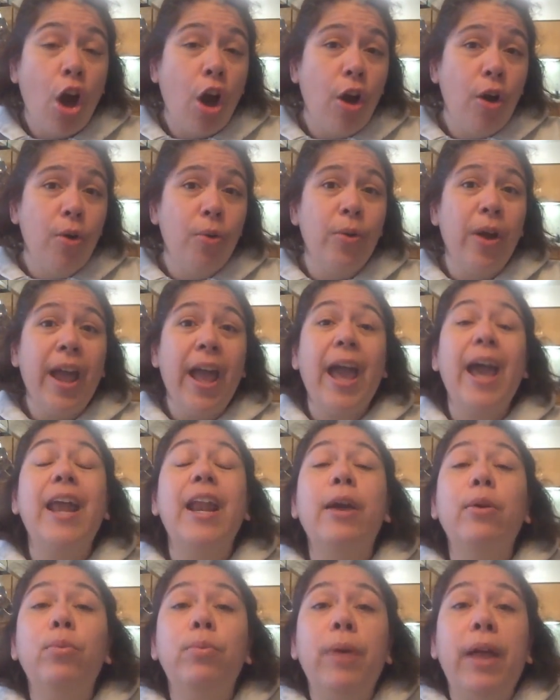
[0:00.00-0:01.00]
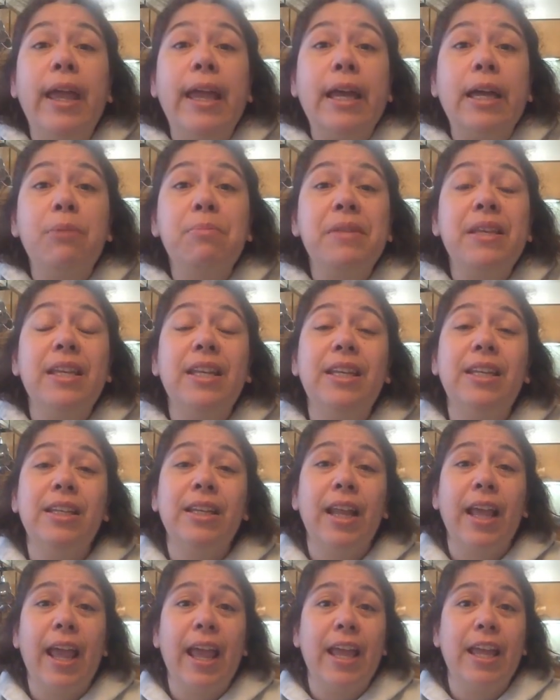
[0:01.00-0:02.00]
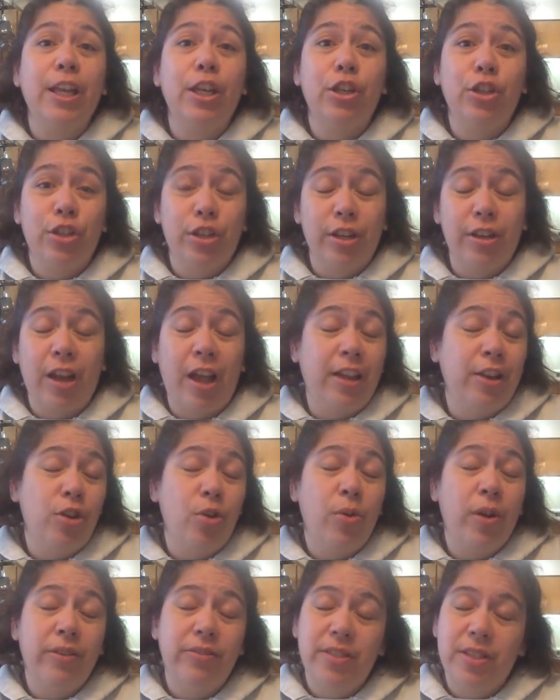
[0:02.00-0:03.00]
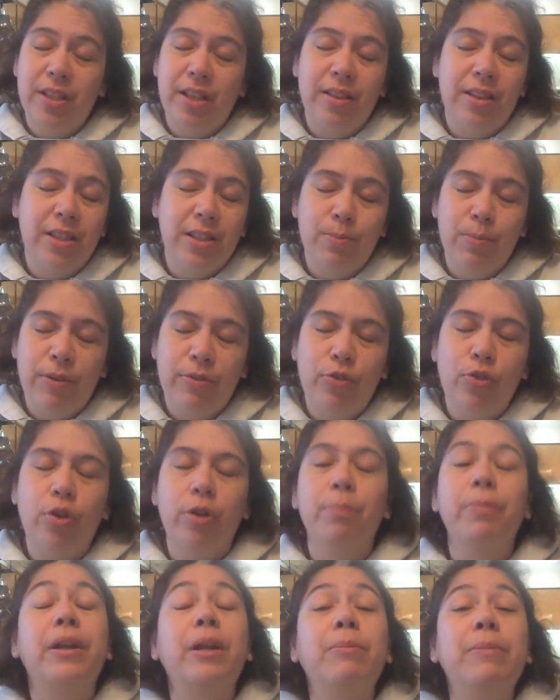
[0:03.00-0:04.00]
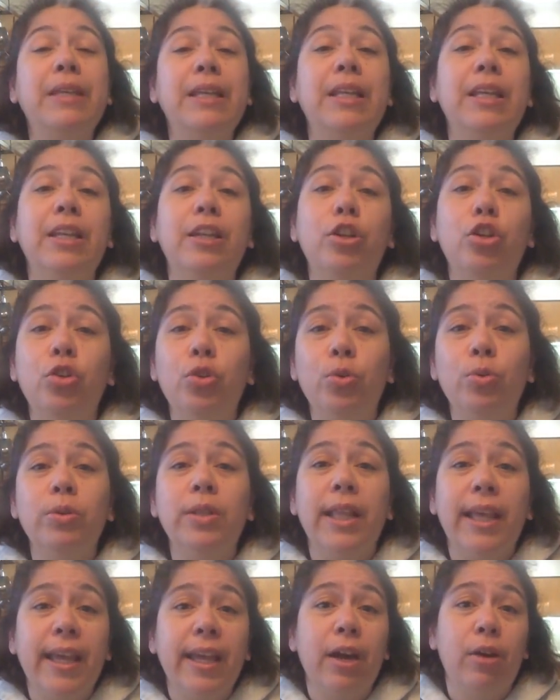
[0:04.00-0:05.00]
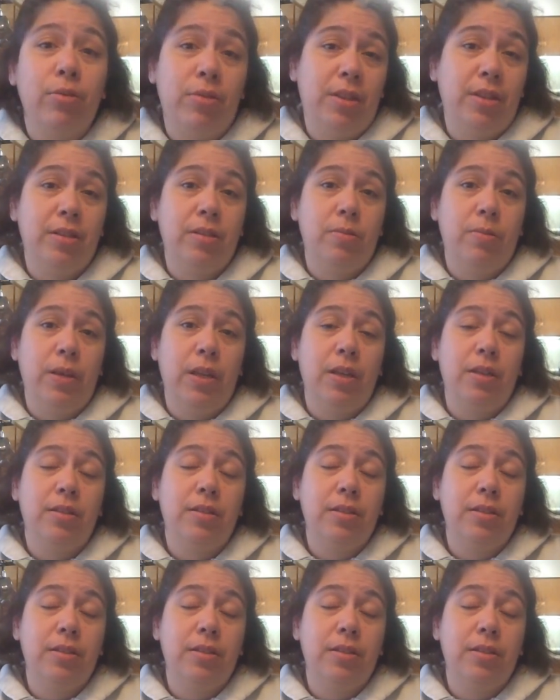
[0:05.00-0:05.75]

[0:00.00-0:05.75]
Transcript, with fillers: Oh, and I am getting a, I know I've said this before, but I'm getting a new layout this week.